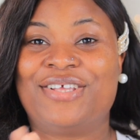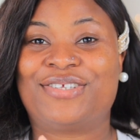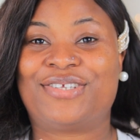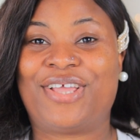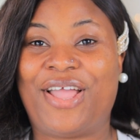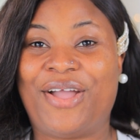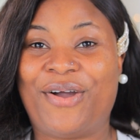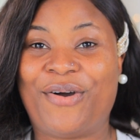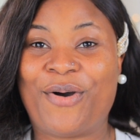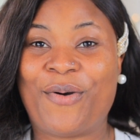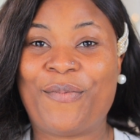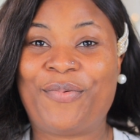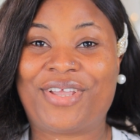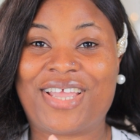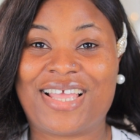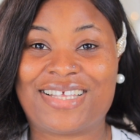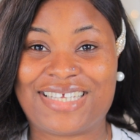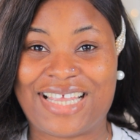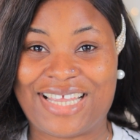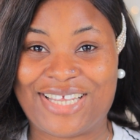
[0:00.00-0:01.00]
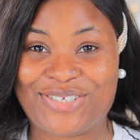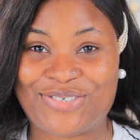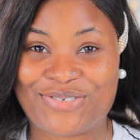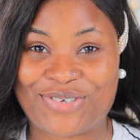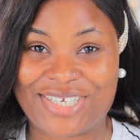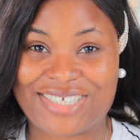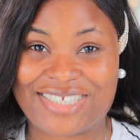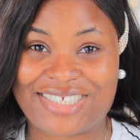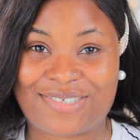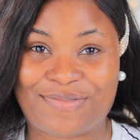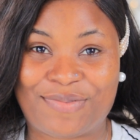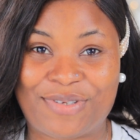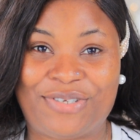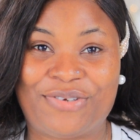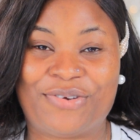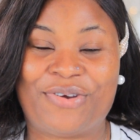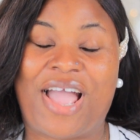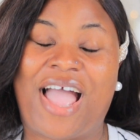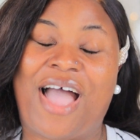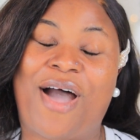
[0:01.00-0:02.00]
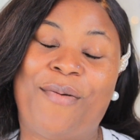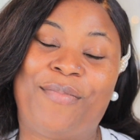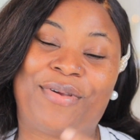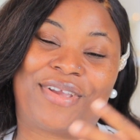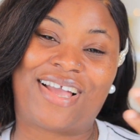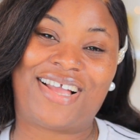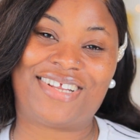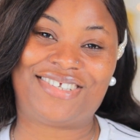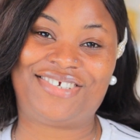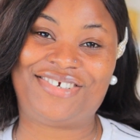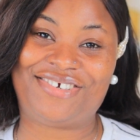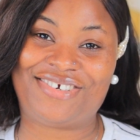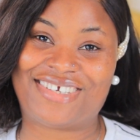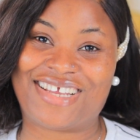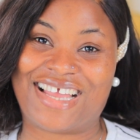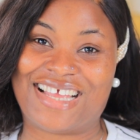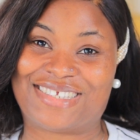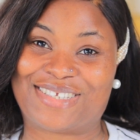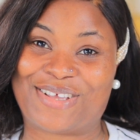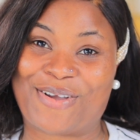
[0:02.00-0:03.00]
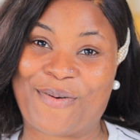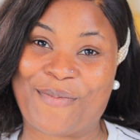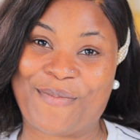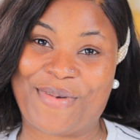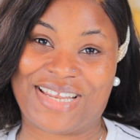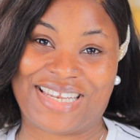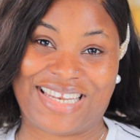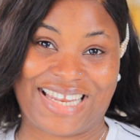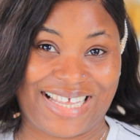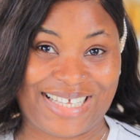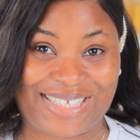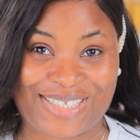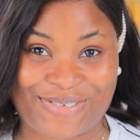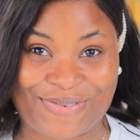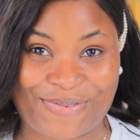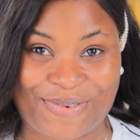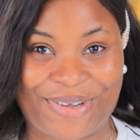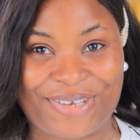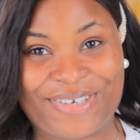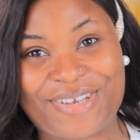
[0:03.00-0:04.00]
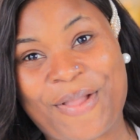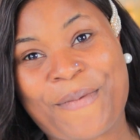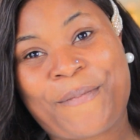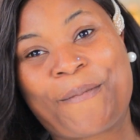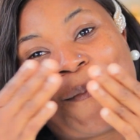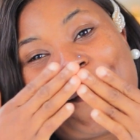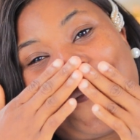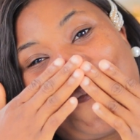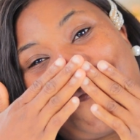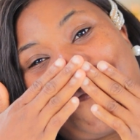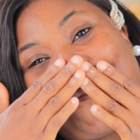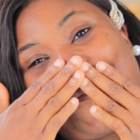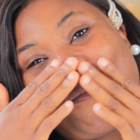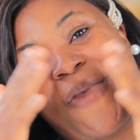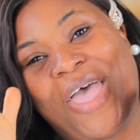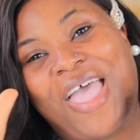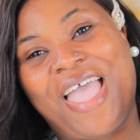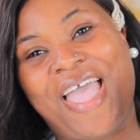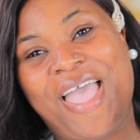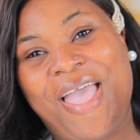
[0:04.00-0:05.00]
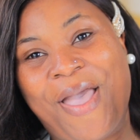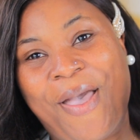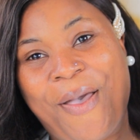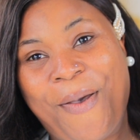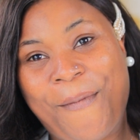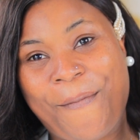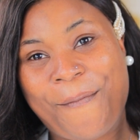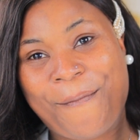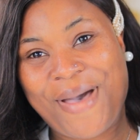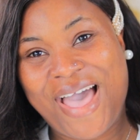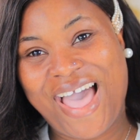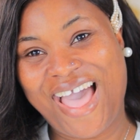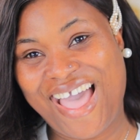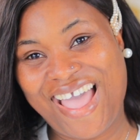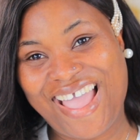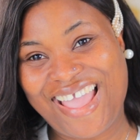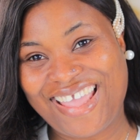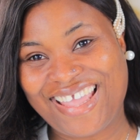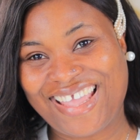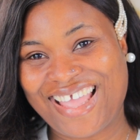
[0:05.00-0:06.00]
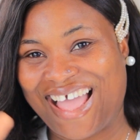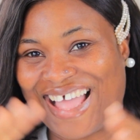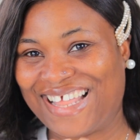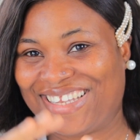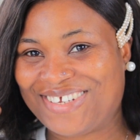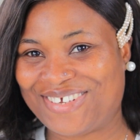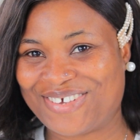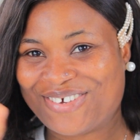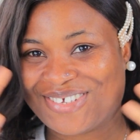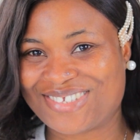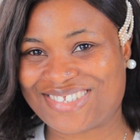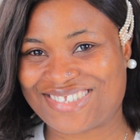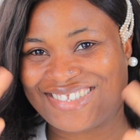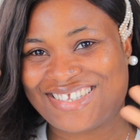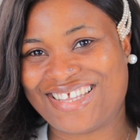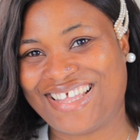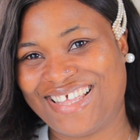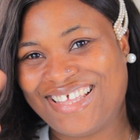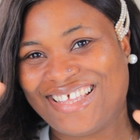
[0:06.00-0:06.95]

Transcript: So I hope you guys enjoyed this video. I'll be catching you guys on my next one. Bye. Adios.